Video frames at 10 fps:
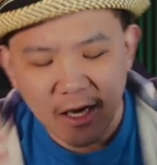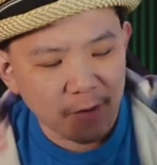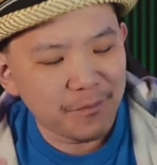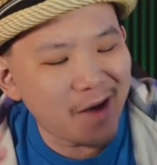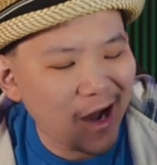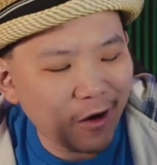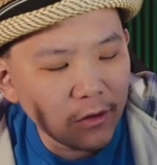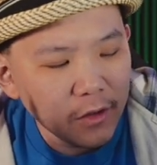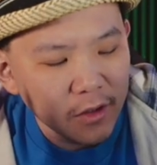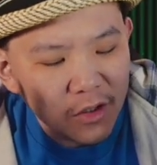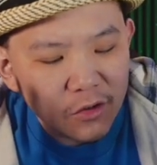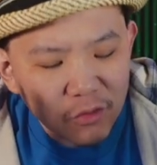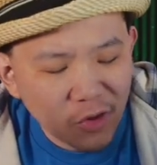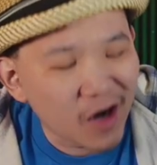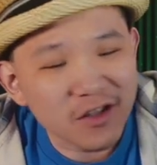about
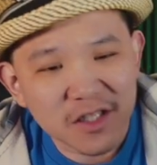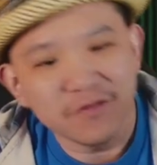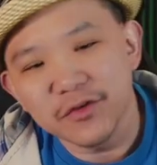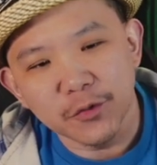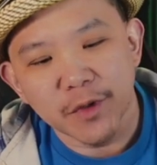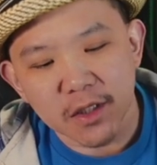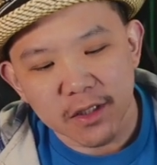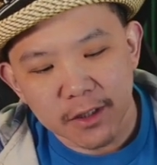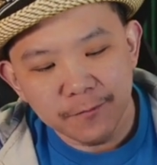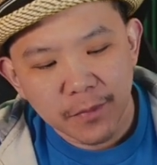relative humility.